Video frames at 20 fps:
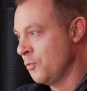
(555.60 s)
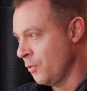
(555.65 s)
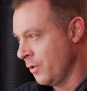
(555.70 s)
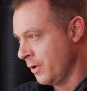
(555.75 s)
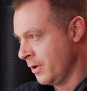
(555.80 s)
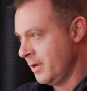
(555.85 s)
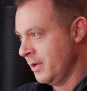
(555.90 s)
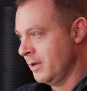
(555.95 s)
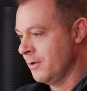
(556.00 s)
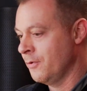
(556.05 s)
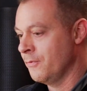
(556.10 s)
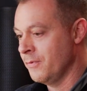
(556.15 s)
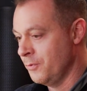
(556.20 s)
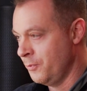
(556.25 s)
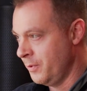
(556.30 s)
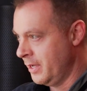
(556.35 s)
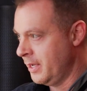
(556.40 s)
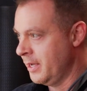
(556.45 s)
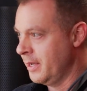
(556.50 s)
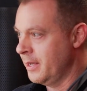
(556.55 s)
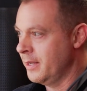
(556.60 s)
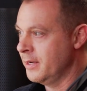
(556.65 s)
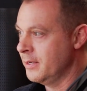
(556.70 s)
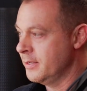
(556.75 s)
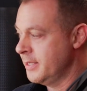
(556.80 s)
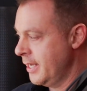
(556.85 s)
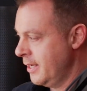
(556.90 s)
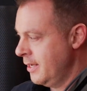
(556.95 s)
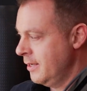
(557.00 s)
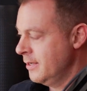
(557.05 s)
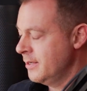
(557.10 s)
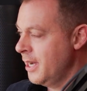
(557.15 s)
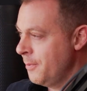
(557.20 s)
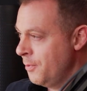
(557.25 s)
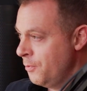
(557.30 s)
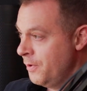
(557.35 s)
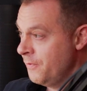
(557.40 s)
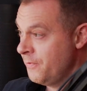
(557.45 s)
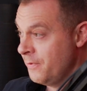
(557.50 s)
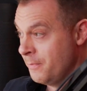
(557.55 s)
working over the weekend and taking time
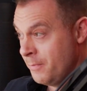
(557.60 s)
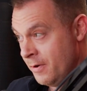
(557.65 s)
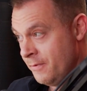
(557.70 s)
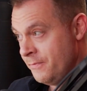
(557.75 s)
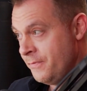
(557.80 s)
away from our